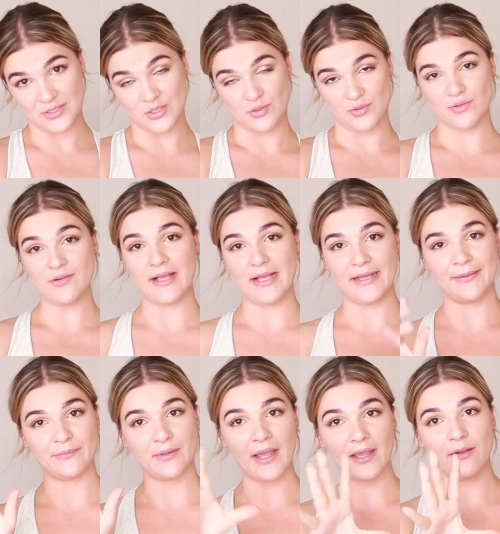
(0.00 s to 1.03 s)
do,
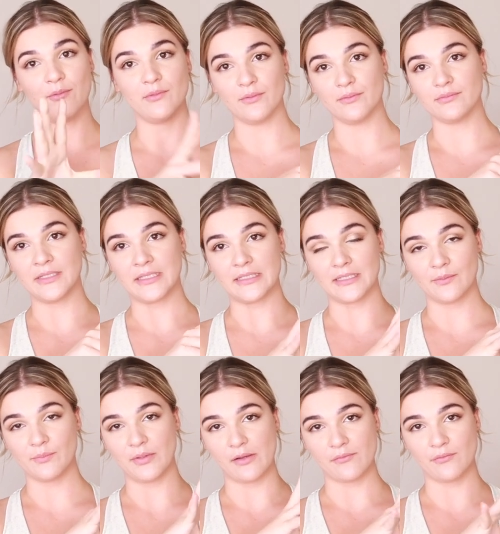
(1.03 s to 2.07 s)
I will link it up
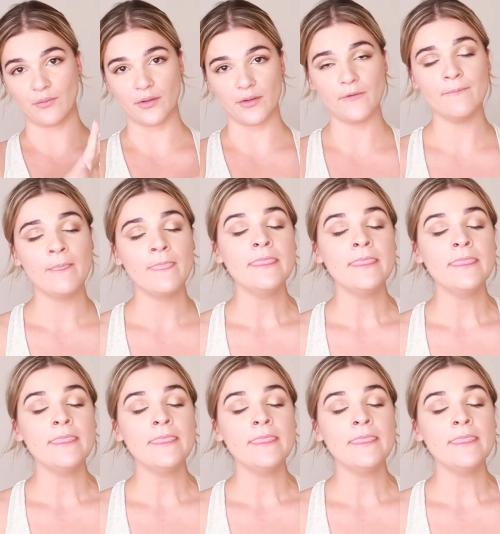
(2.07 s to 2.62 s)
here for you.